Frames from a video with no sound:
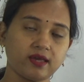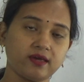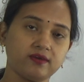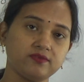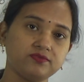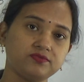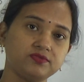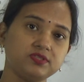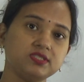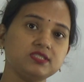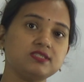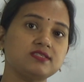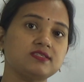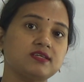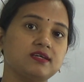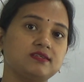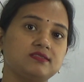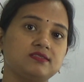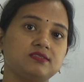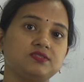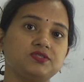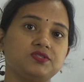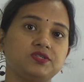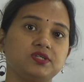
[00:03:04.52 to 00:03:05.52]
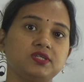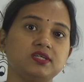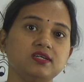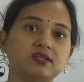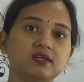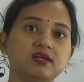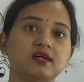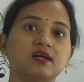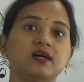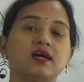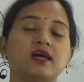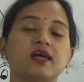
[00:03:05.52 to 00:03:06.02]
every
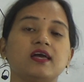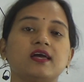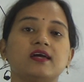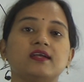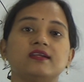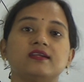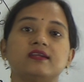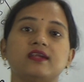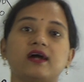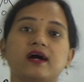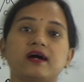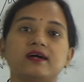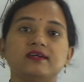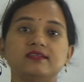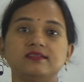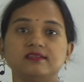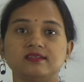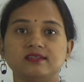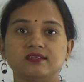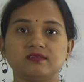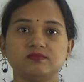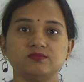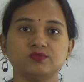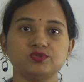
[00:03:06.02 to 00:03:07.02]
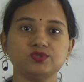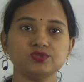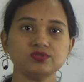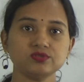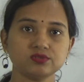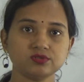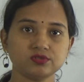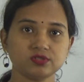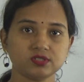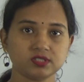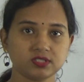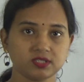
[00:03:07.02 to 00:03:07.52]
Saturday 9 AM
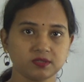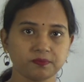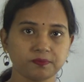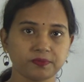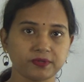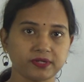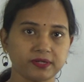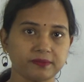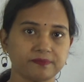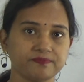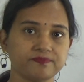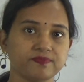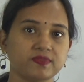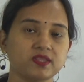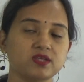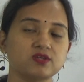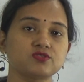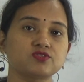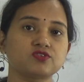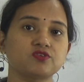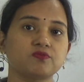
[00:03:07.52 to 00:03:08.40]
to 3 PM.